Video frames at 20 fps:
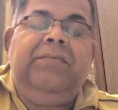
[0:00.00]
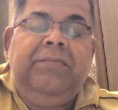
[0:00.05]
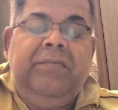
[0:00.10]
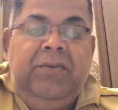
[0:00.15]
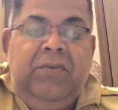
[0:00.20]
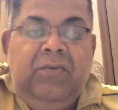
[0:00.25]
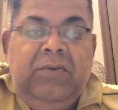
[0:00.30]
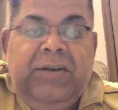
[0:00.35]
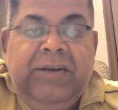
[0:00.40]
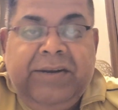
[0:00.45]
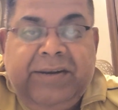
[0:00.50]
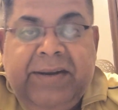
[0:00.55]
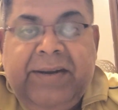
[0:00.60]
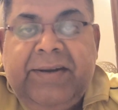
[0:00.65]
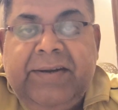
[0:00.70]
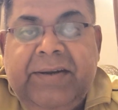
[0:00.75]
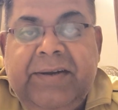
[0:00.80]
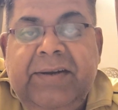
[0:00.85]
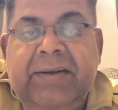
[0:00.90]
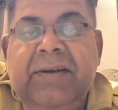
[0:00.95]
you
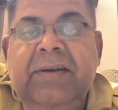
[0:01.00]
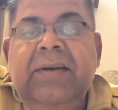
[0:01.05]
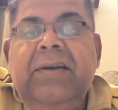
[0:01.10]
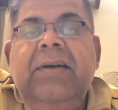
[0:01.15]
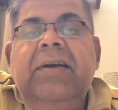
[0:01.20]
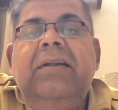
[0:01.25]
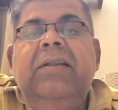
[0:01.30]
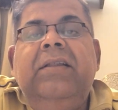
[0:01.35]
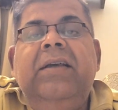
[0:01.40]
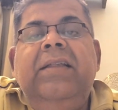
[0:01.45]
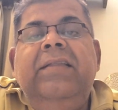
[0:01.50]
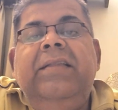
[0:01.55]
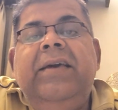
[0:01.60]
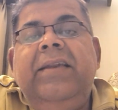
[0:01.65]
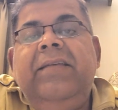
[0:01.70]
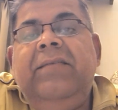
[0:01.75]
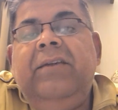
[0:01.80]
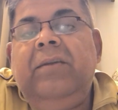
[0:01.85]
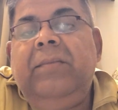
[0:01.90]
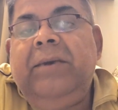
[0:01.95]
detect it, then
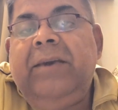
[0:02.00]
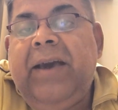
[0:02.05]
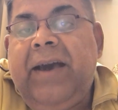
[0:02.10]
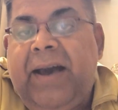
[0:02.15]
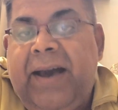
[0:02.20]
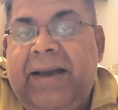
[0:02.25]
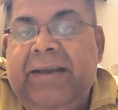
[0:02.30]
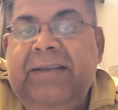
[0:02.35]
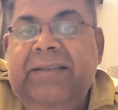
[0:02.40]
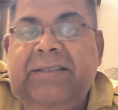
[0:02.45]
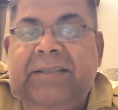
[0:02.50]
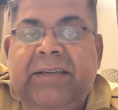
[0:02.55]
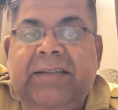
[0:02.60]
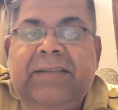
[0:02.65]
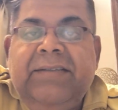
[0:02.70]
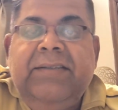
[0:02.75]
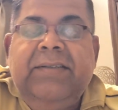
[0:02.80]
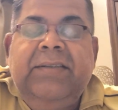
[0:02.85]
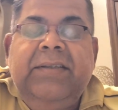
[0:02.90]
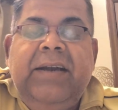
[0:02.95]
there will be a high
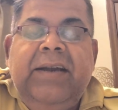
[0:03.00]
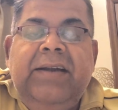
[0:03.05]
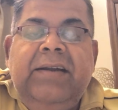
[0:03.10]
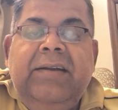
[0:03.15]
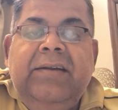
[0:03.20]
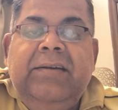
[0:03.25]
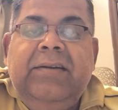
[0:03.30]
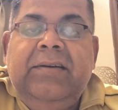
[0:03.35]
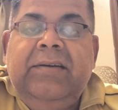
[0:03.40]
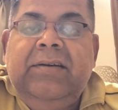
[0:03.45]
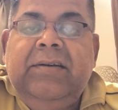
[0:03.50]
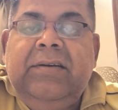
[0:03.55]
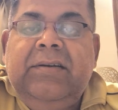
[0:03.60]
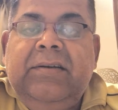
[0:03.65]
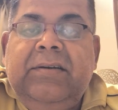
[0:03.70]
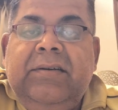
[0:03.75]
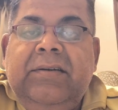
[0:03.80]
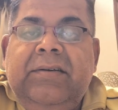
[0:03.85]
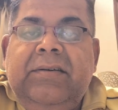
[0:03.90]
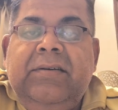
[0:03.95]
chance that
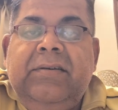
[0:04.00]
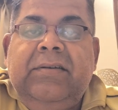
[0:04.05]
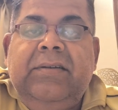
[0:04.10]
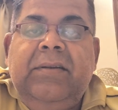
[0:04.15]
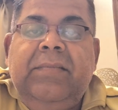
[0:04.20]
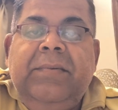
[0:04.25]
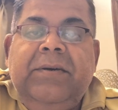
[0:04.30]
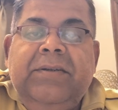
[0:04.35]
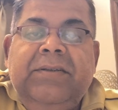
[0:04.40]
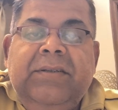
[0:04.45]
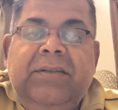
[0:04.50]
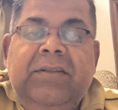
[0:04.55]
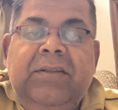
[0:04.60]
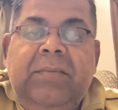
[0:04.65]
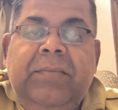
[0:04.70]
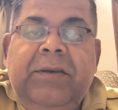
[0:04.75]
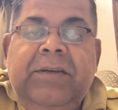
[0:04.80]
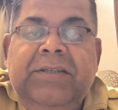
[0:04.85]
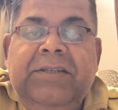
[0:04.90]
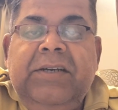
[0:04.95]
the
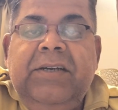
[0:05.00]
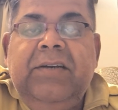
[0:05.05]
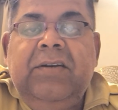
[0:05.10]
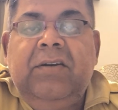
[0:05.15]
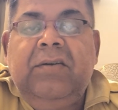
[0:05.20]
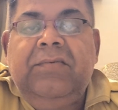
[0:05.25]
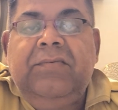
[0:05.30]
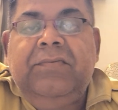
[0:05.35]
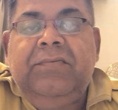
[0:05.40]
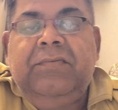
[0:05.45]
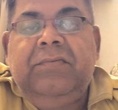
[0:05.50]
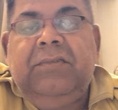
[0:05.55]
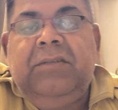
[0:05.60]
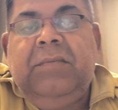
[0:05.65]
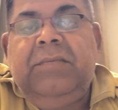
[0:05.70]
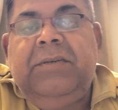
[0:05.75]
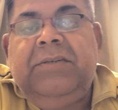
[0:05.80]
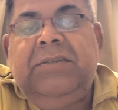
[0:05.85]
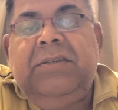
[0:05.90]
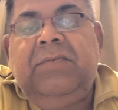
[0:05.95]
patient
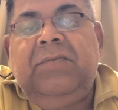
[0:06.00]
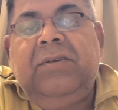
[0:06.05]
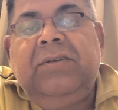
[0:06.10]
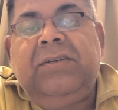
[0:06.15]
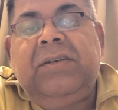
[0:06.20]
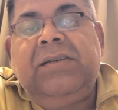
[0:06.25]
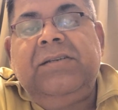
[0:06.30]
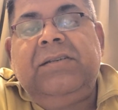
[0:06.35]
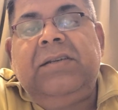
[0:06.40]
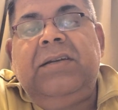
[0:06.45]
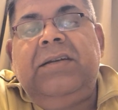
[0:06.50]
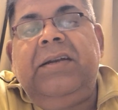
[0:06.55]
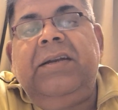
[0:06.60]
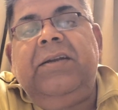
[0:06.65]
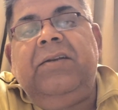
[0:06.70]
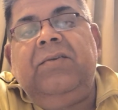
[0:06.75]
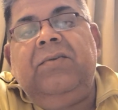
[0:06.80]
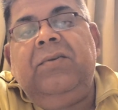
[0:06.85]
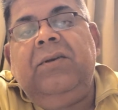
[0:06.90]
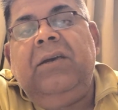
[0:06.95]
who has consulted
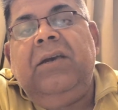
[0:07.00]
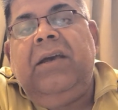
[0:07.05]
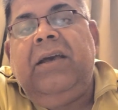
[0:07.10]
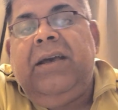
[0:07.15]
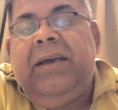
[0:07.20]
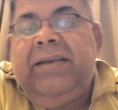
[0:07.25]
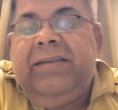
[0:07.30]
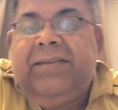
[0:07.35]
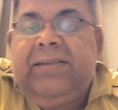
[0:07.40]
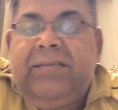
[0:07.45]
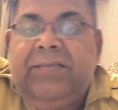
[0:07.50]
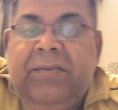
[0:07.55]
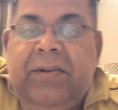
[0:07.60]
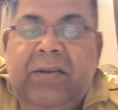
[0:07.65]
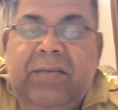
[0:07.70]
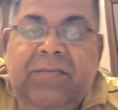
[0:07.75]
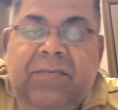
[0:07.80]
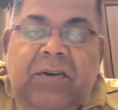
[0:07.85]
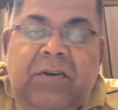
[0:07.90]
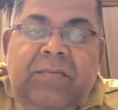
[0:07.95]
you is
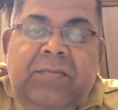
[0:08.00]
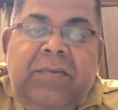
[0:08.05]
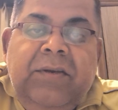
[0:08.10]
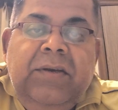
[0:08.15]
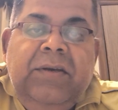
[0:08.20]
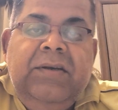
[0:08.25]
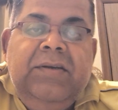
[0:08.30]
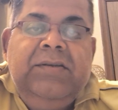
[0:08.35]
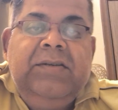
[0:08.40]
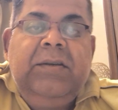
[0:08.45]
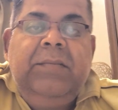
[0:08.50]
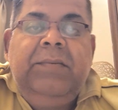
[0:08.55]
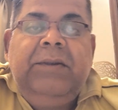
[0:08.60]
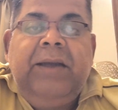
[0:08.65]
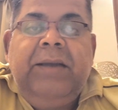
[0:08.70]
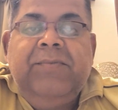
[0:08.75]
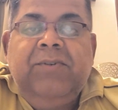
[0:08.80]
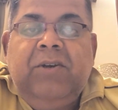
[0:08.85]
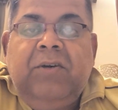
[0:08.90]
suffering from some types